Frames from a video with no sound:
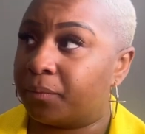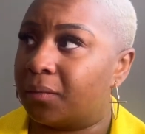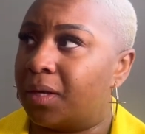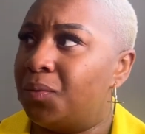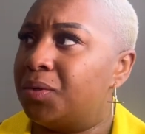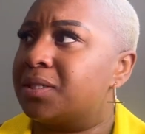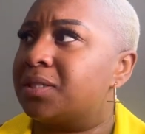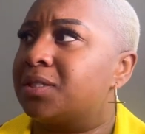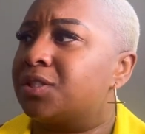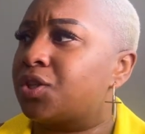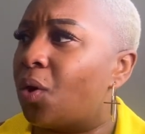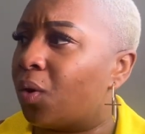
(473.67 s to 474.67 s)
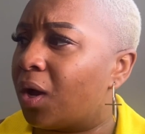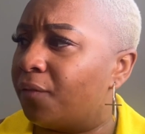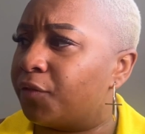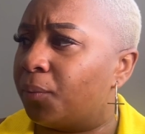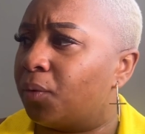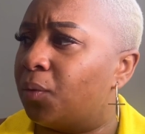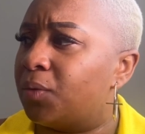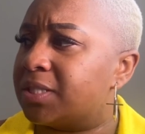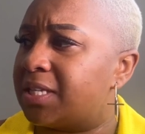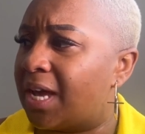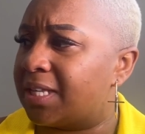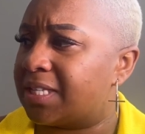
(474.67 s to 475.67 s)
It was so comfortable. It was
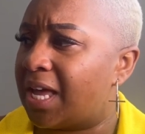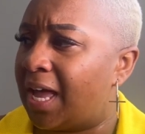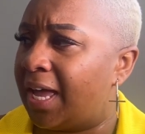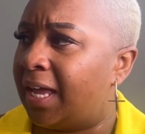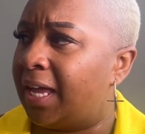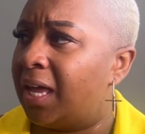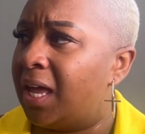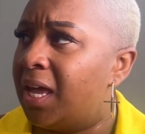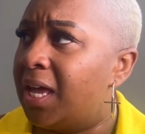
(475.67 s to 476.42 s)
not tight.